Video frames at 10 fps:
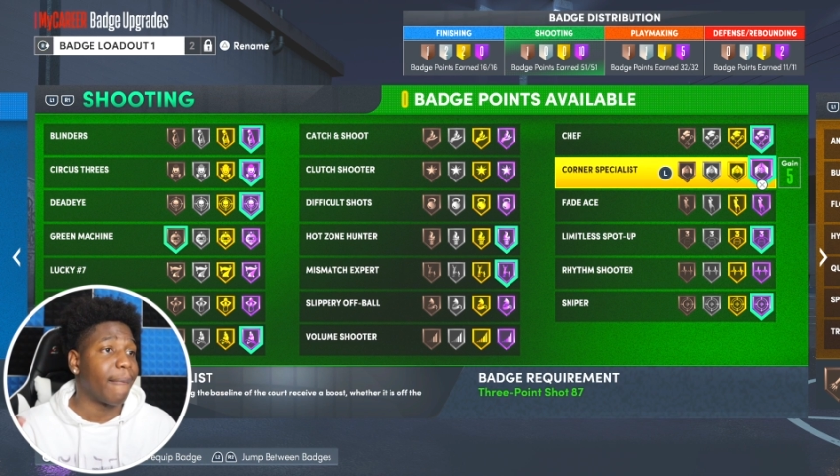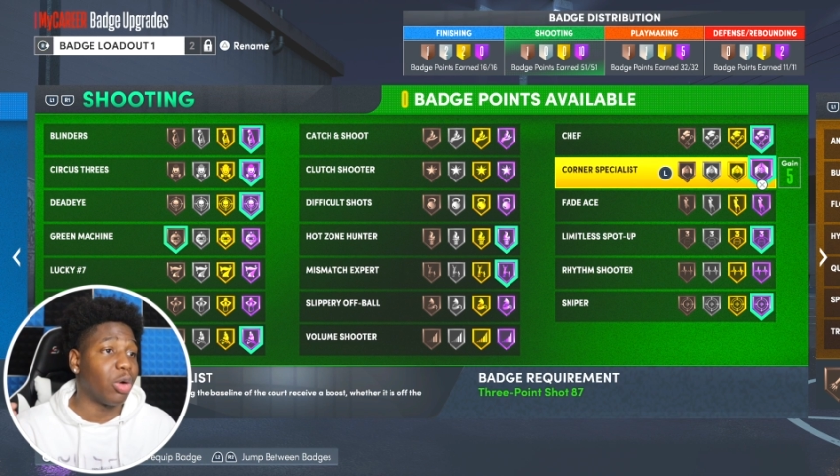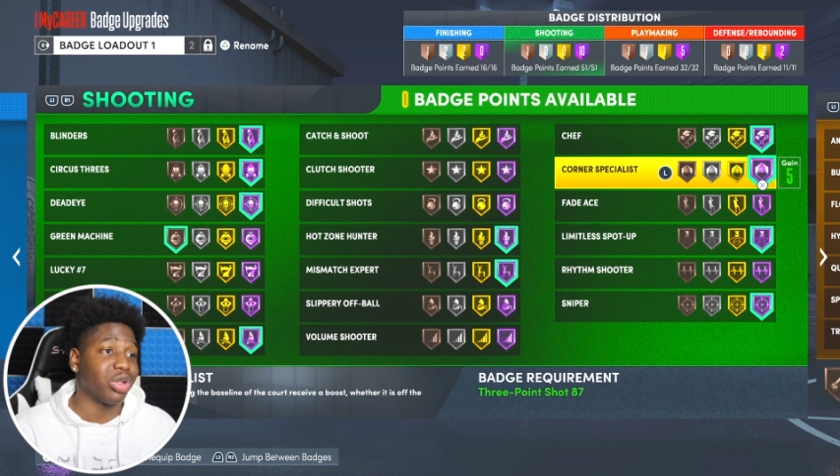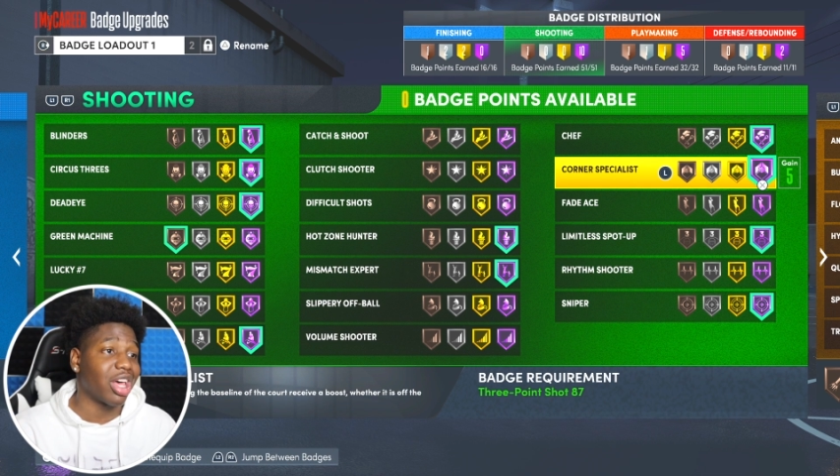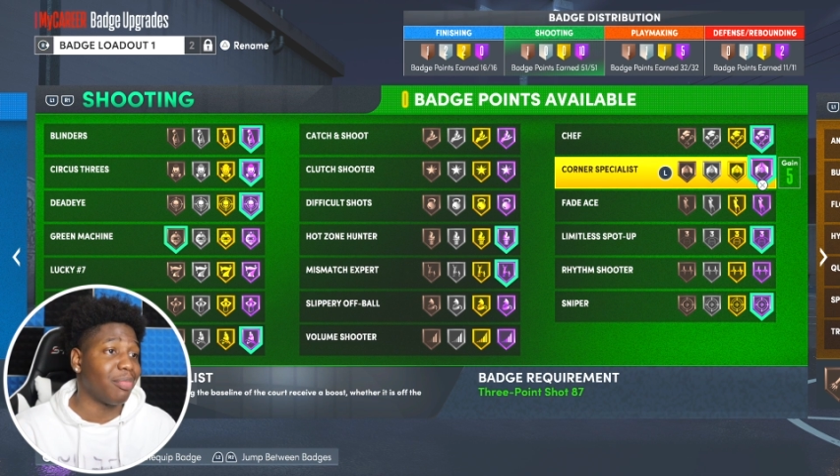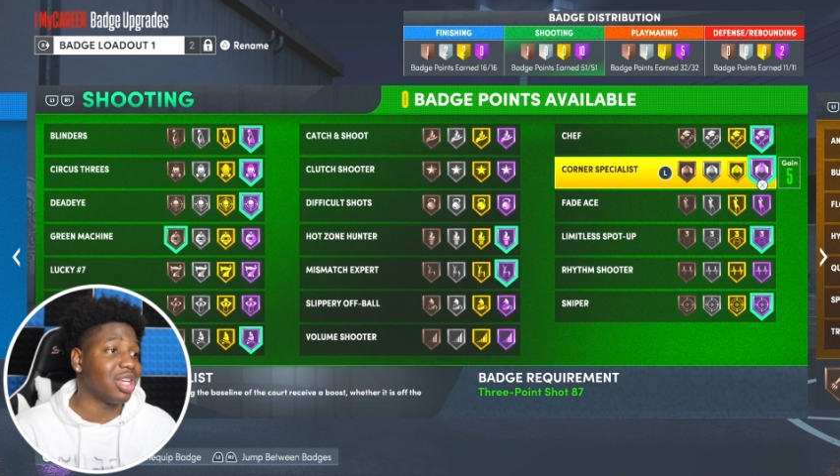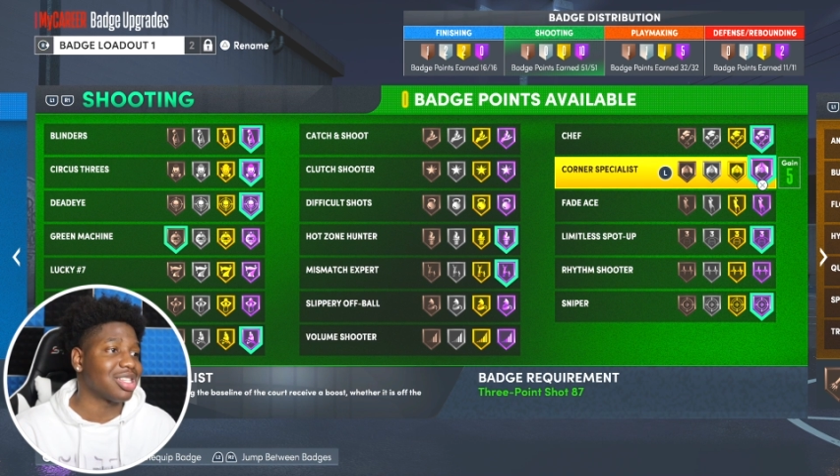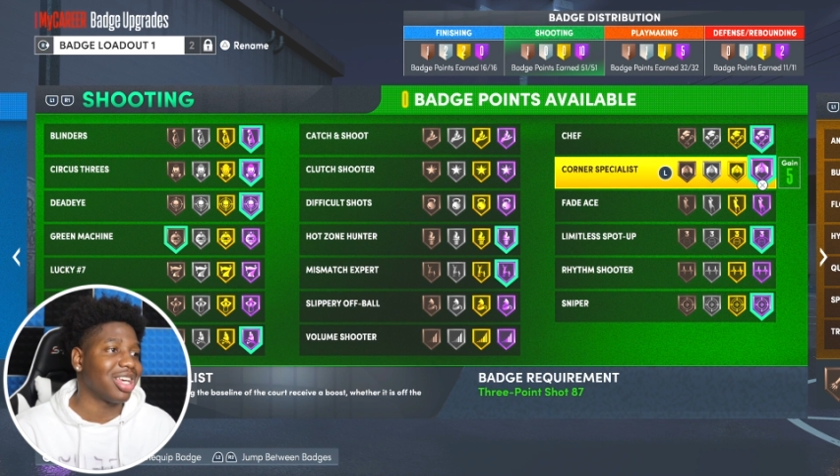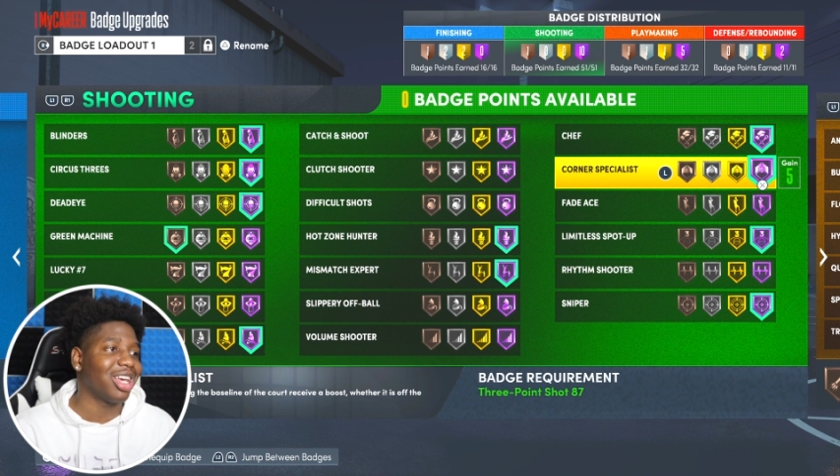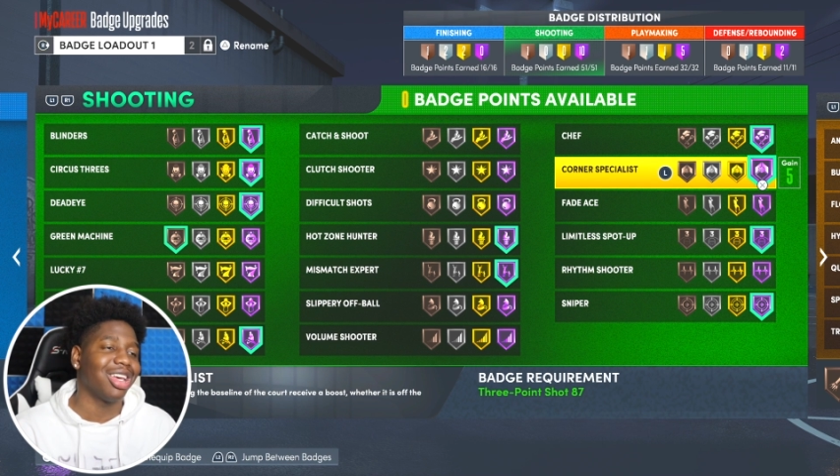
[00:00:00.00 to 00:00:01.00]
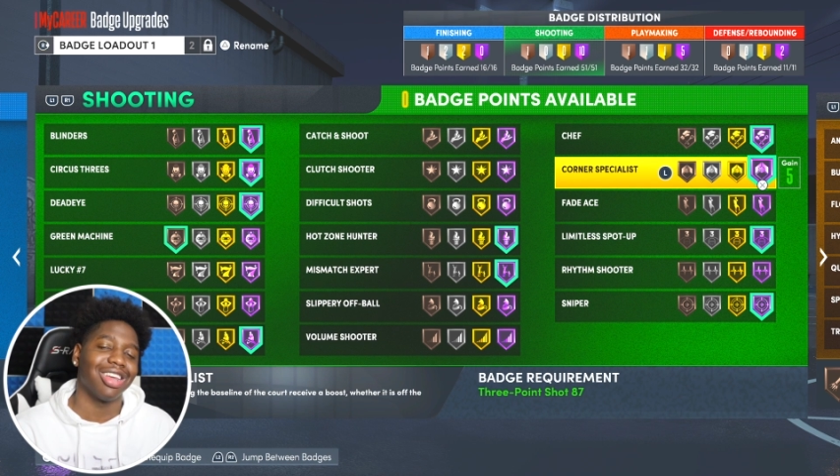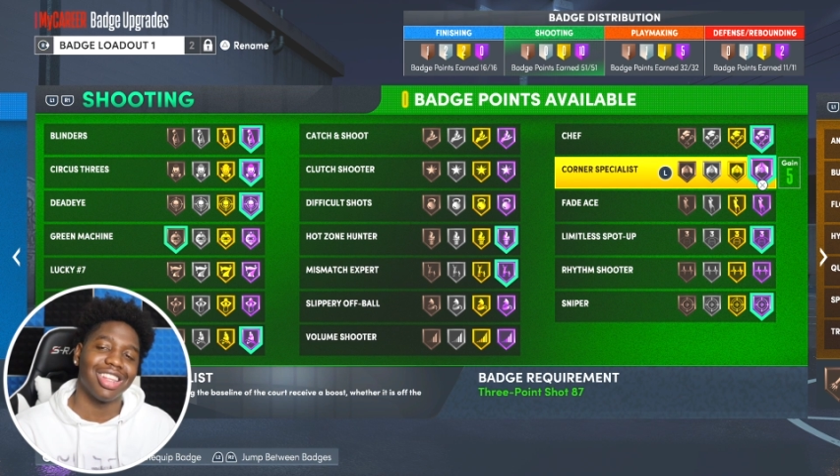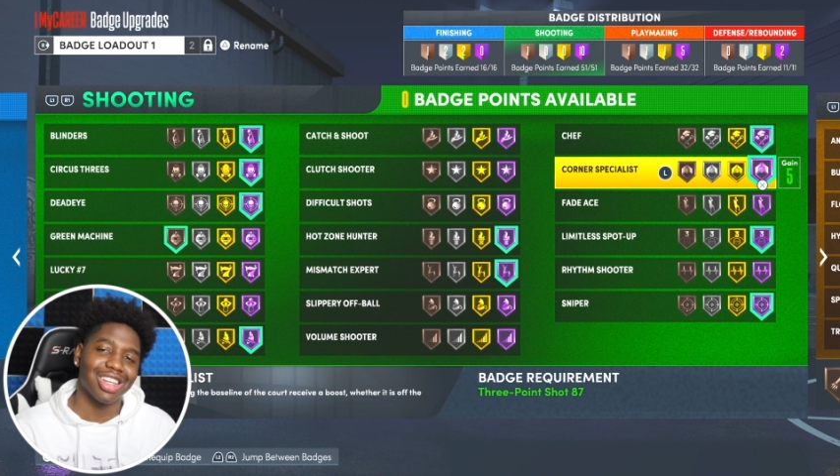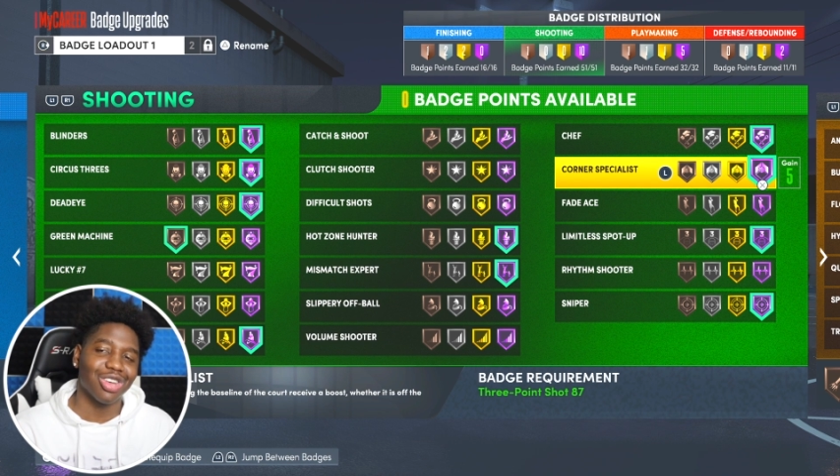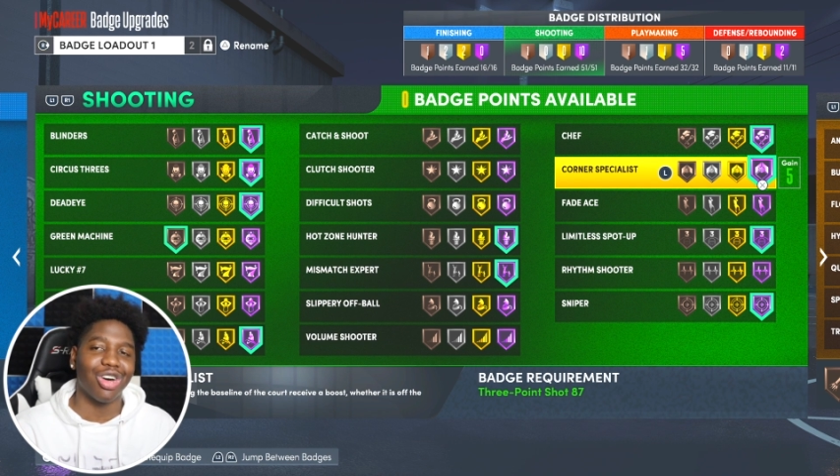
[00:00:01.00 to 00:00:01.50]
And with that being said,
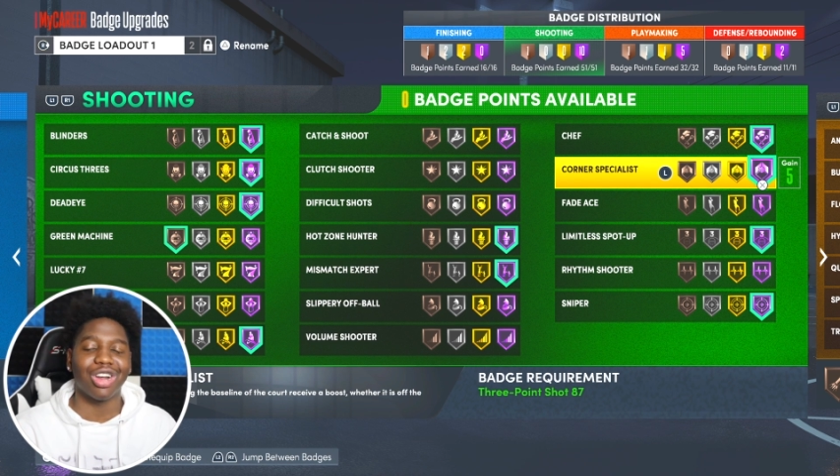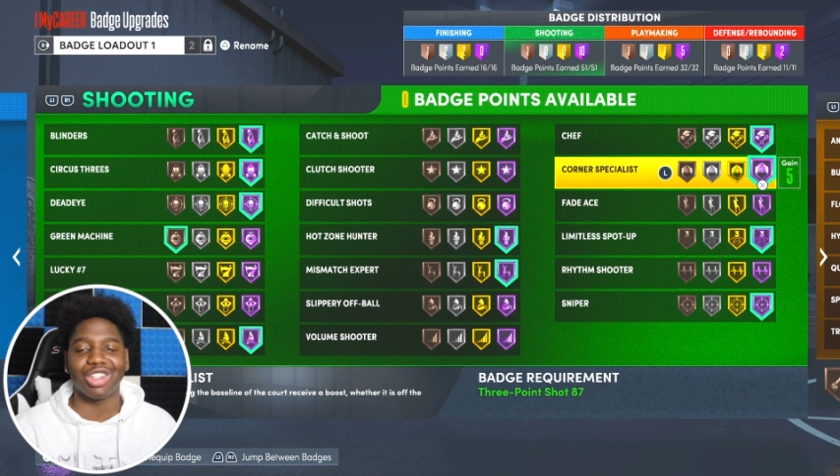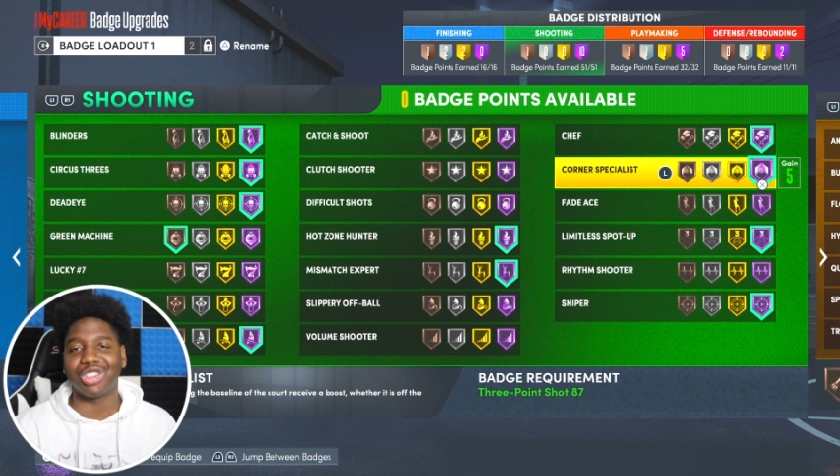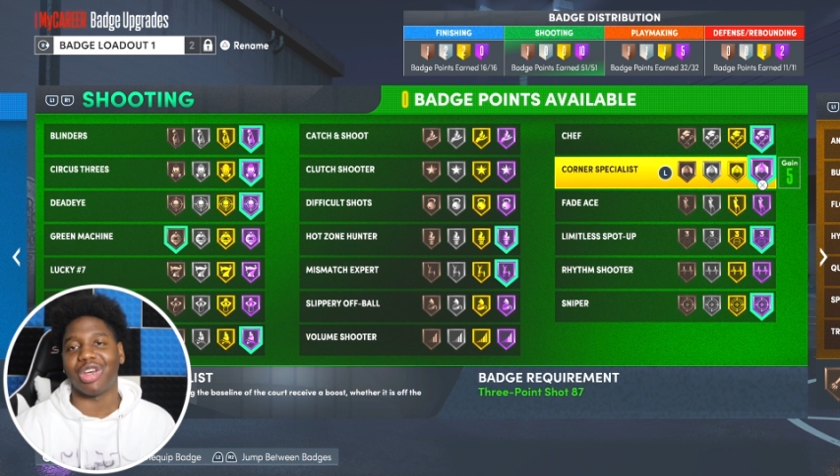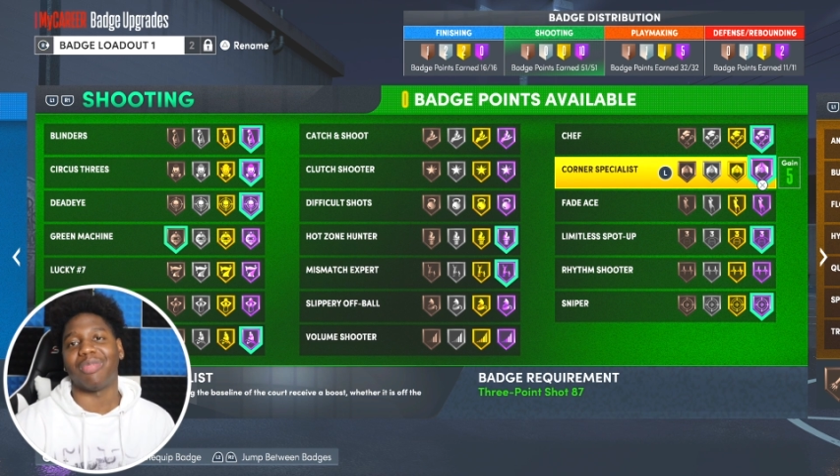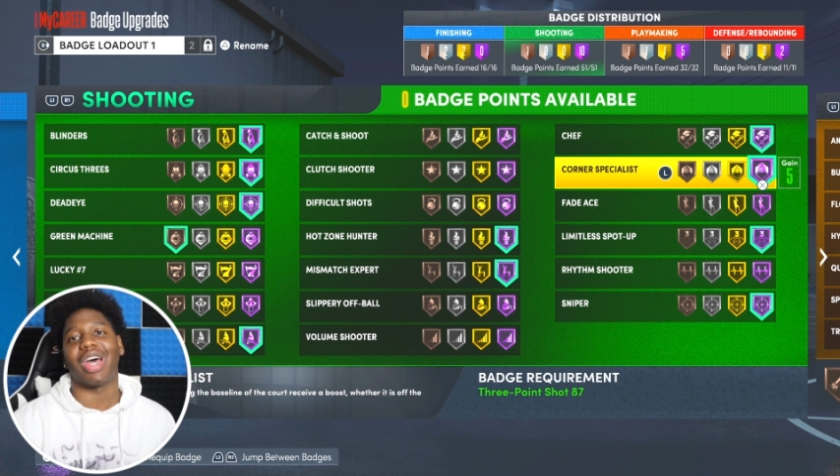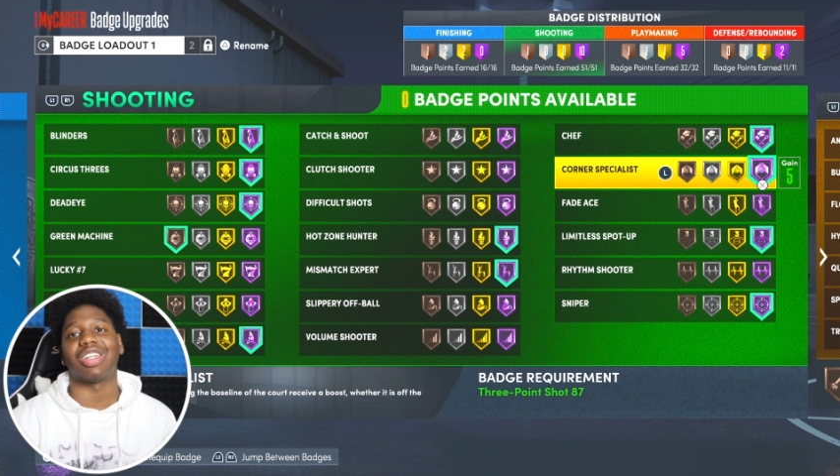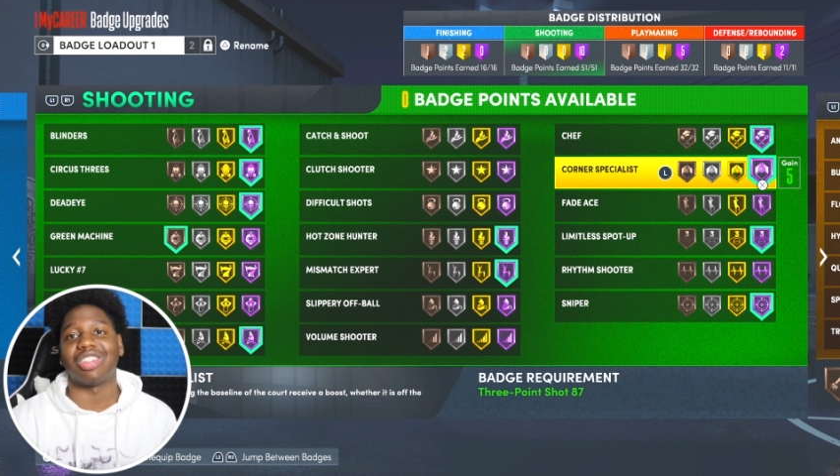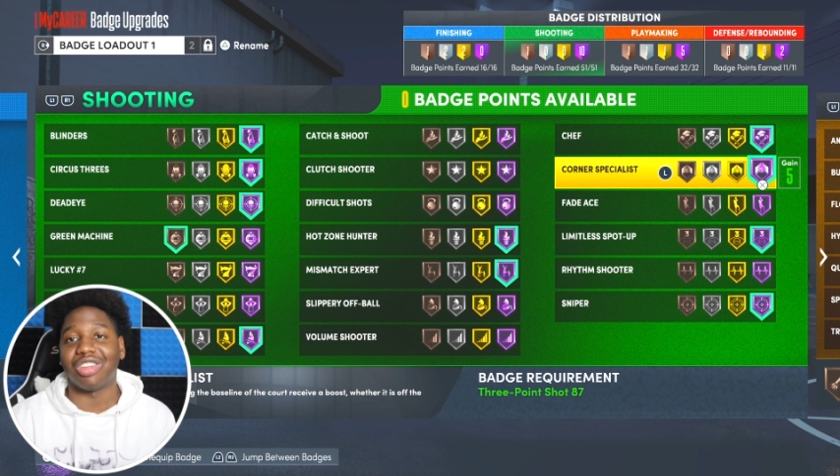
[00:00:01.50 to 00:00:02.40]
that's all the shooting badges.